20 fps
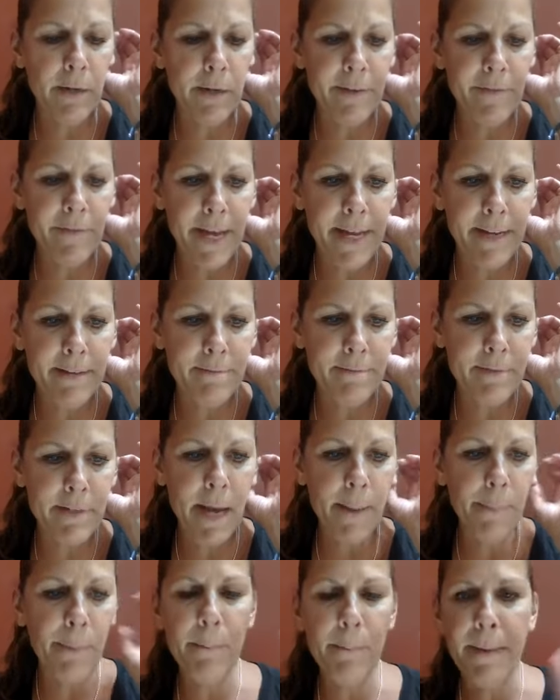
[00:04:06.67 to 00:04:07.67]
I've had a
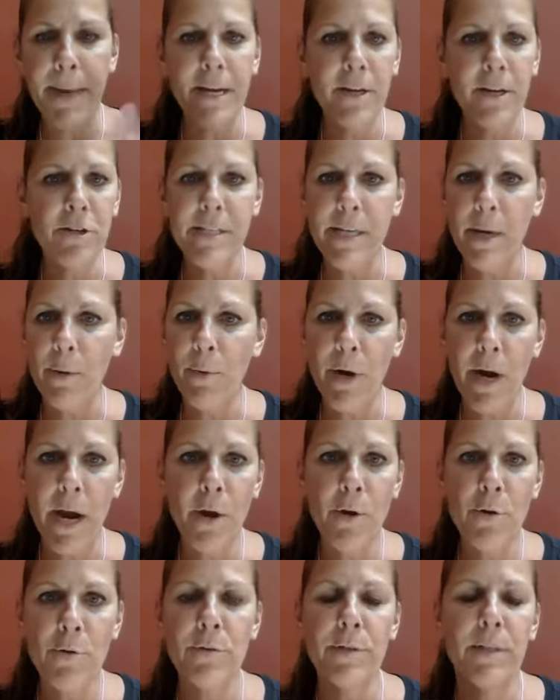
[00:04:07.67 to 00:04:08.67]
couple bakers that were
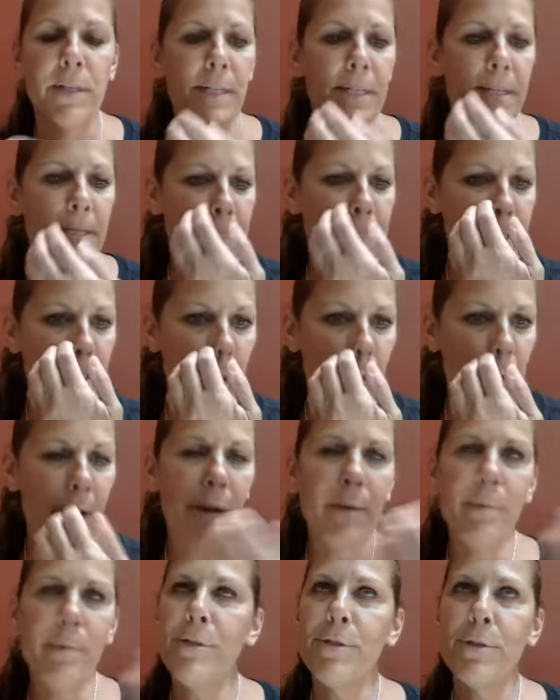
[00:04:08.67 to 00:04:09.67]
out so
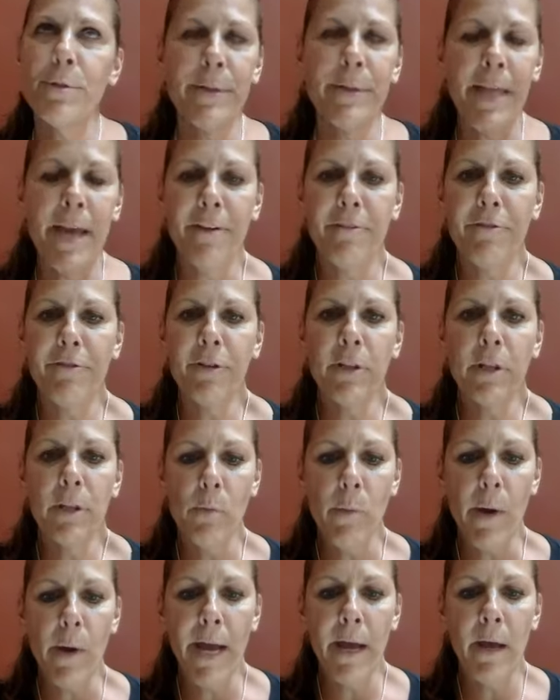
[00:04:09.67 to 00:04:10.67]
I was doing that for a little
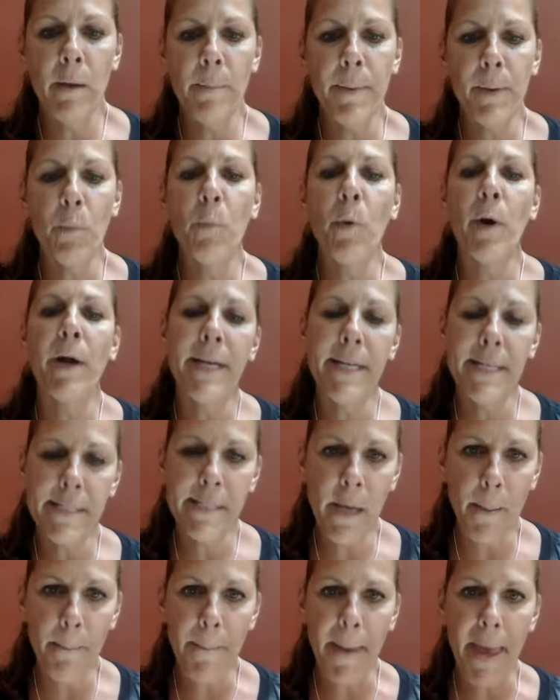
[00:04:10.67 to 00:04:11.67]
while, but one has
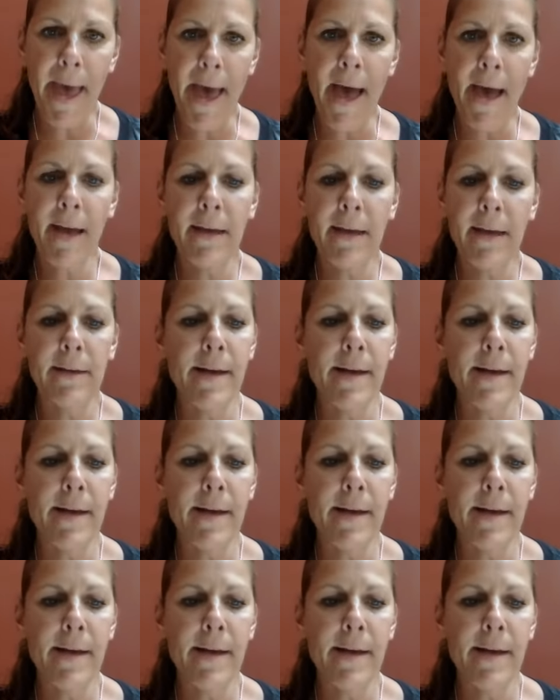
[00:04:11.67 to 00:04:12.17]
come back.